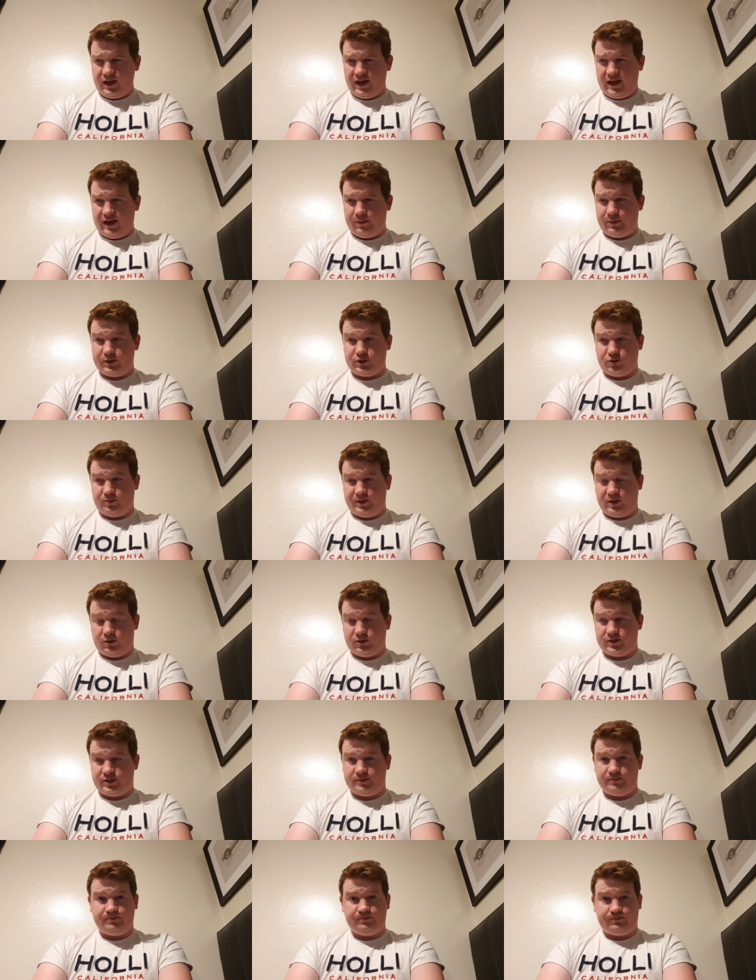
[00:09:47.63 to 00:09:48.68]
uh, which will be
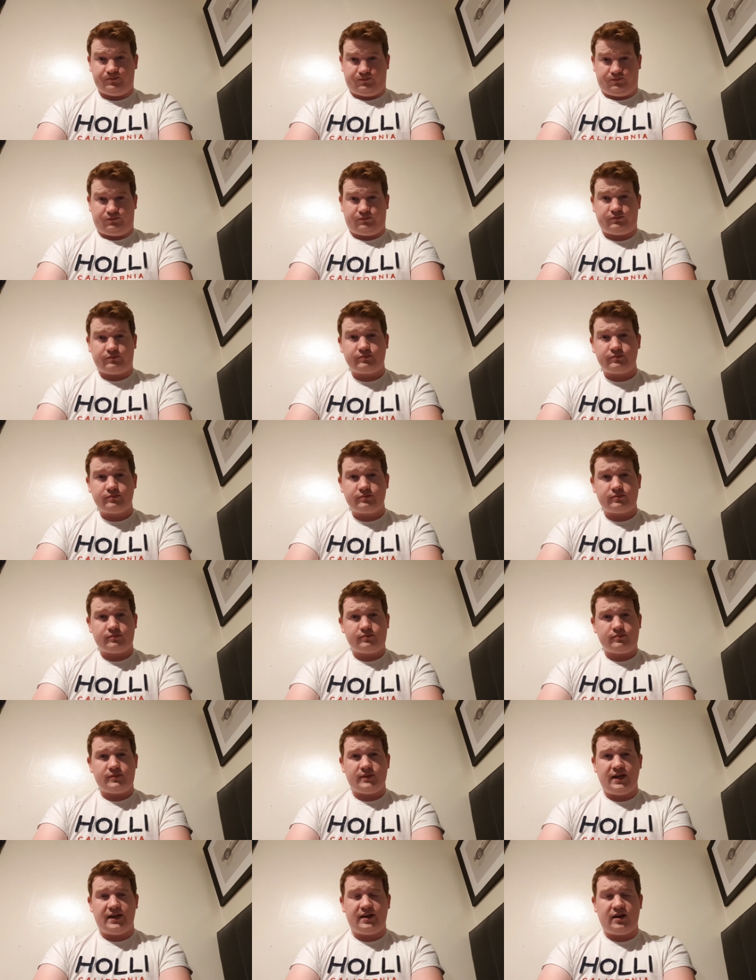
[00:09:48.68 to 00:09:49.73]
awesome
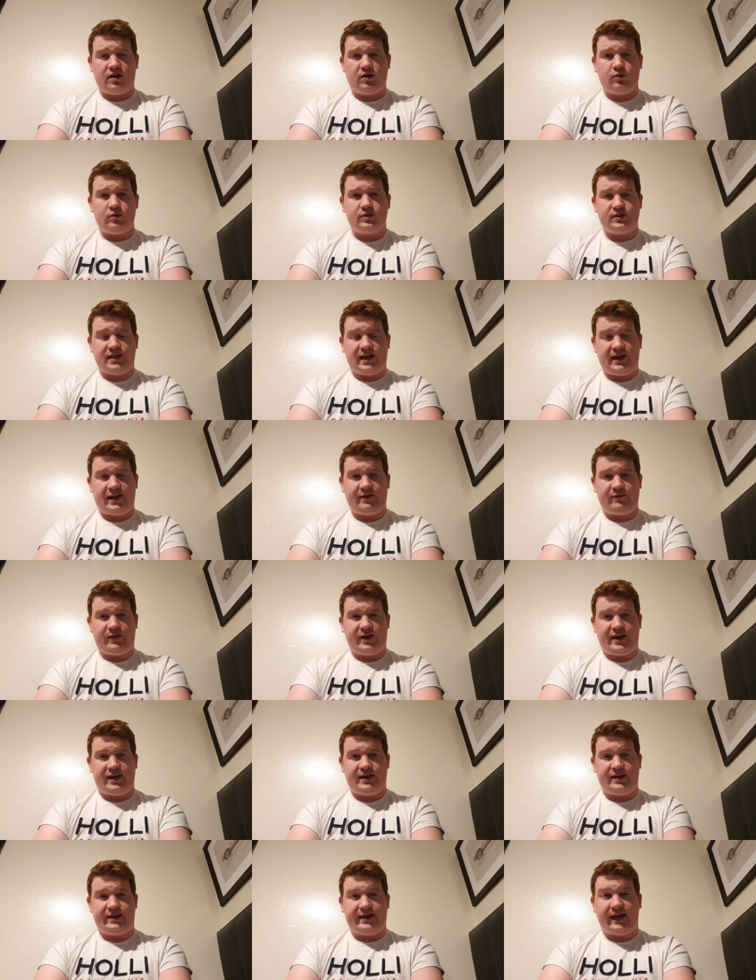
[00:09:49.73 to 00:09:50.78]
and I also have
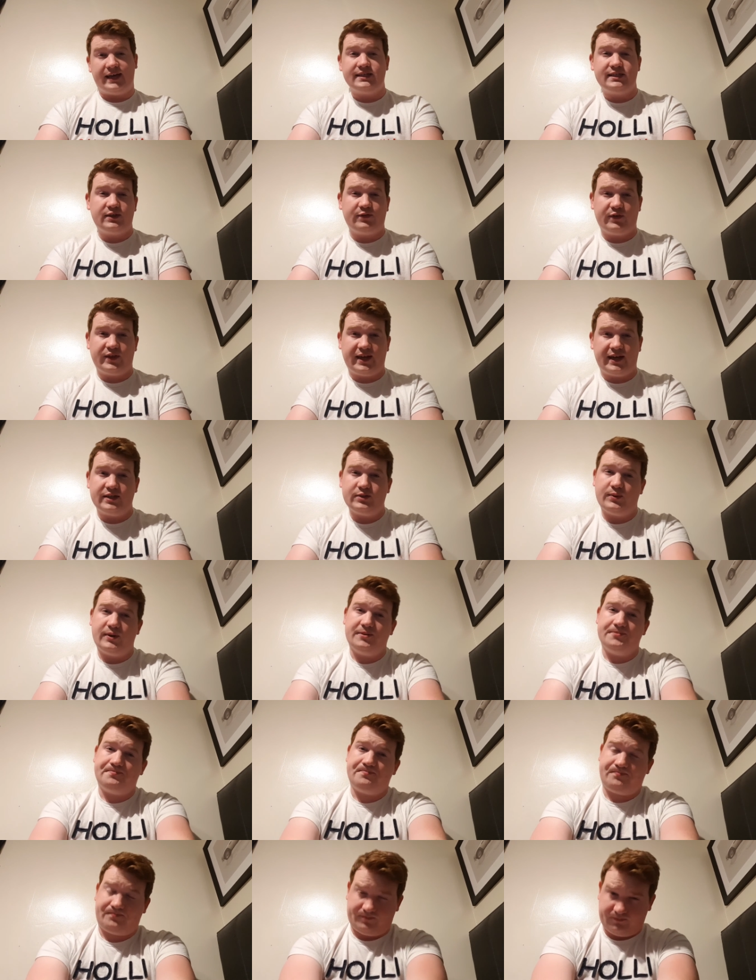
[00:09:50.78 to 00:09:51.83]
a guest for that as well